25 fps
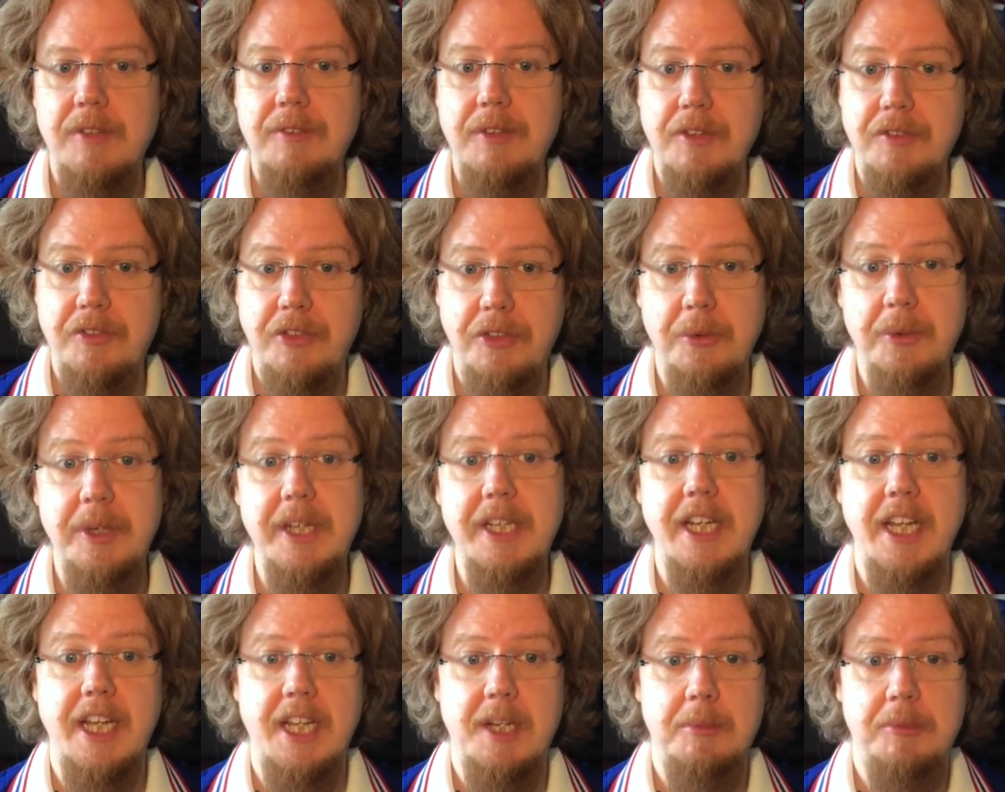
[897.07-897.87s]
We have three
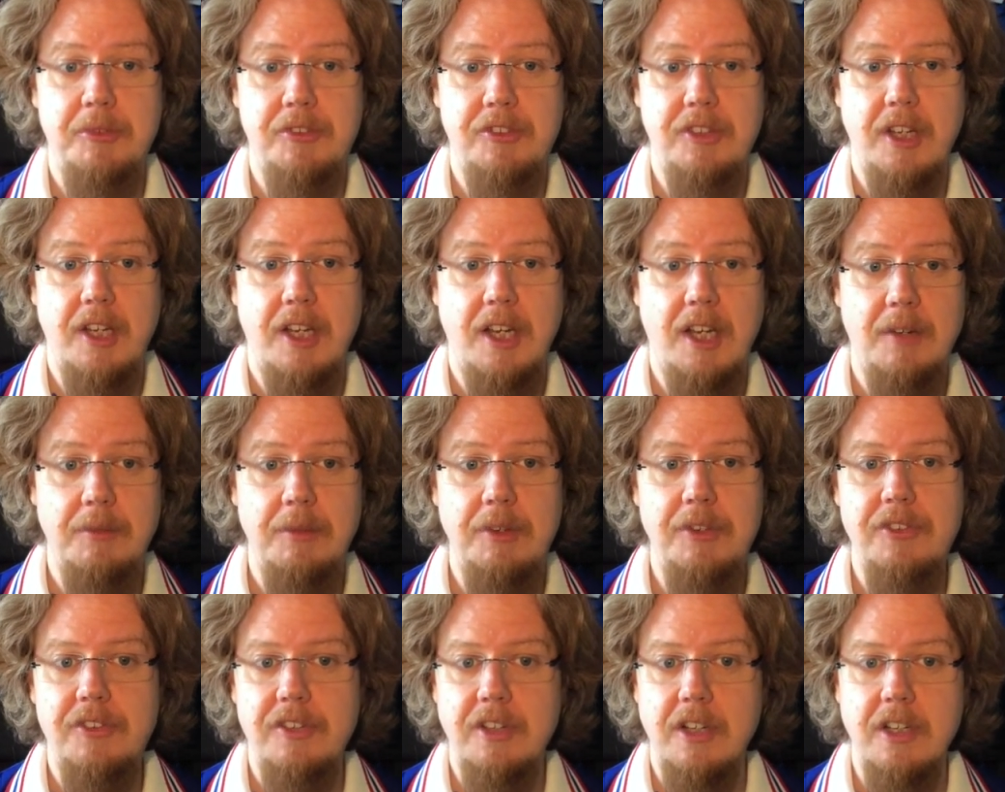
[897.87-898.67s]
games. Uh, we
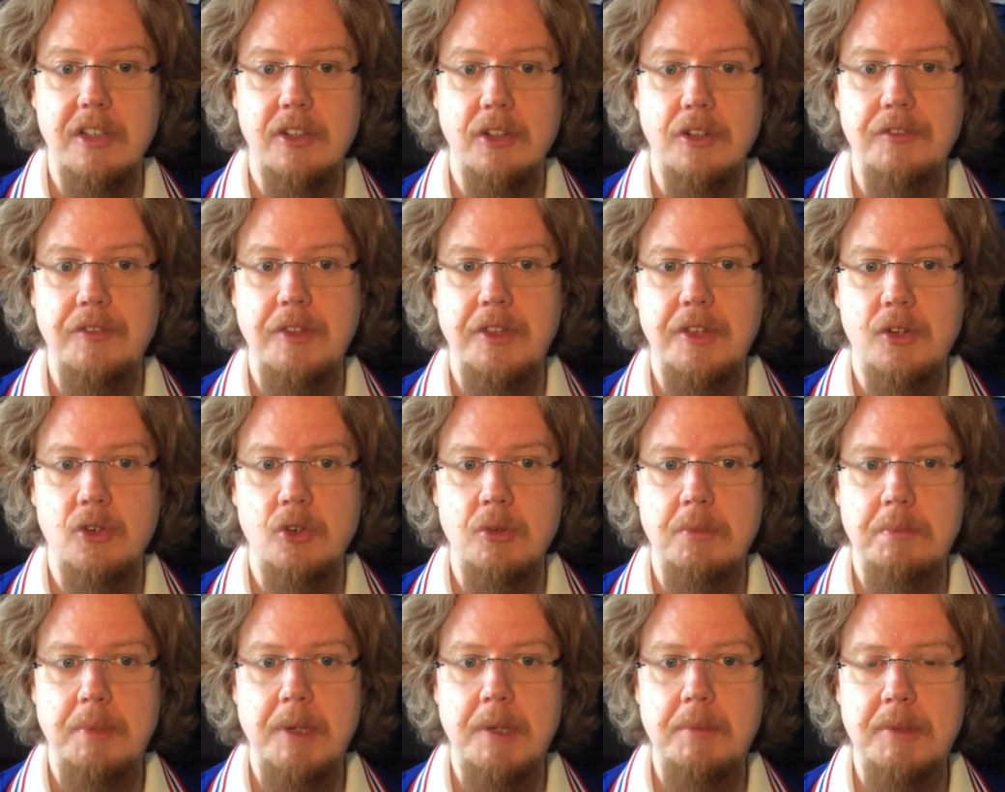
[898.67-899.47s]
start off with
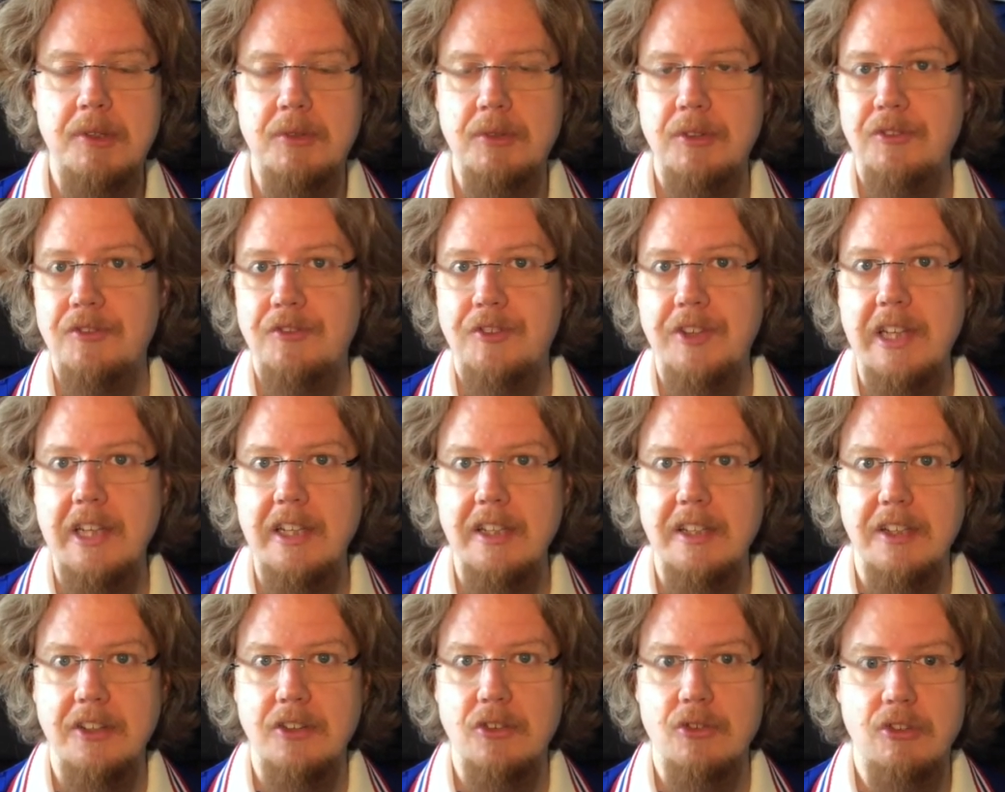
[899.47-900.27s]
Group B between
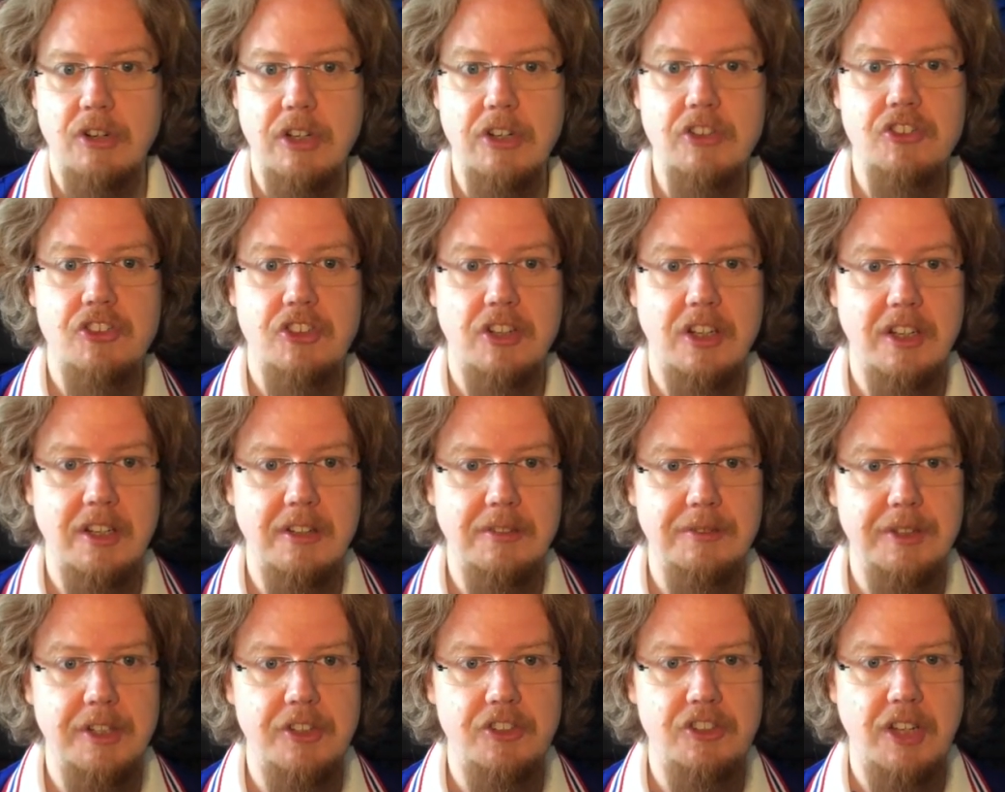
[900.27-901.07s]
Finland and Russia,
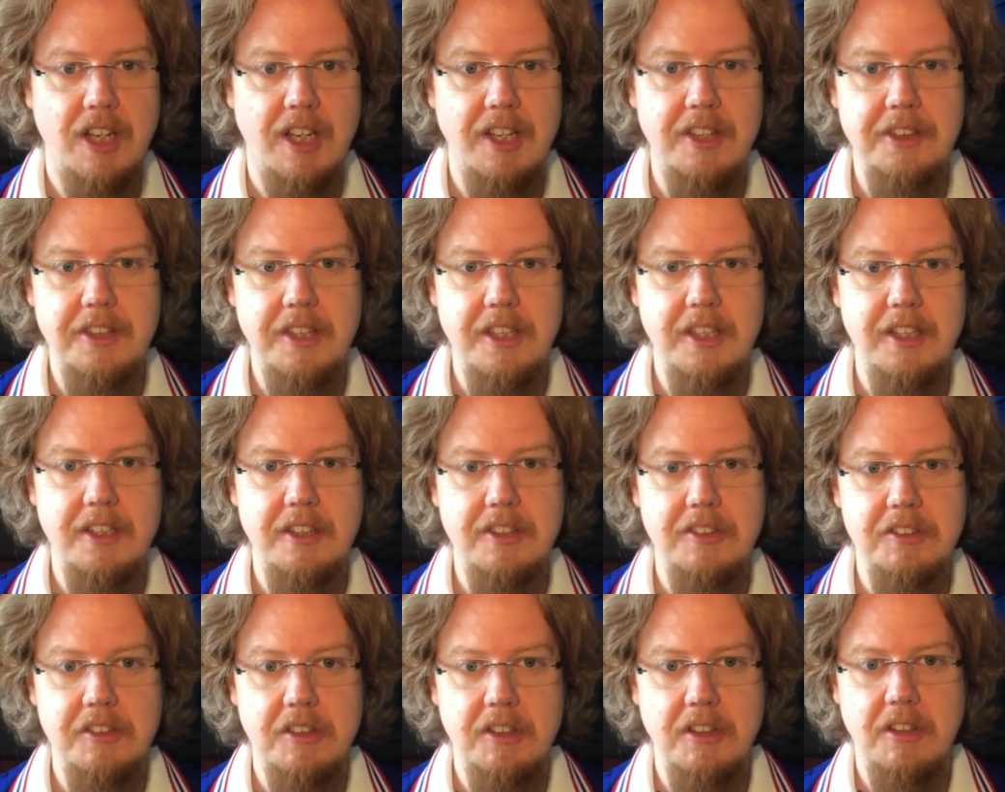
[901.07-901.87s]
which I think
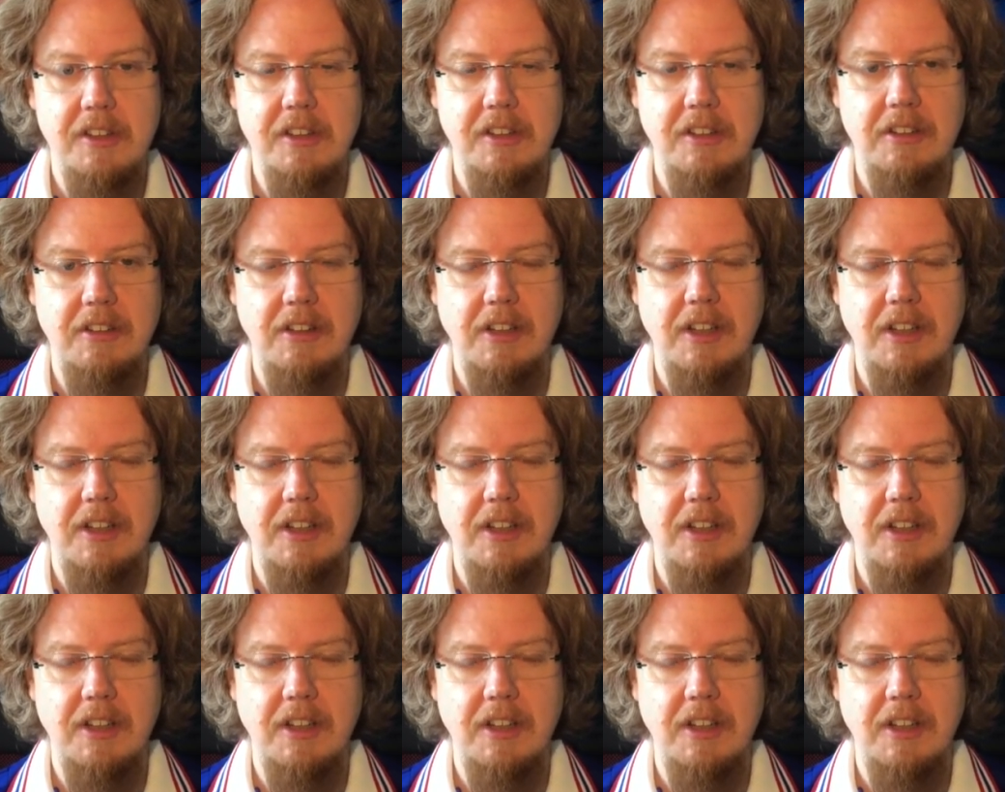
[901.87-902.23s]
is a,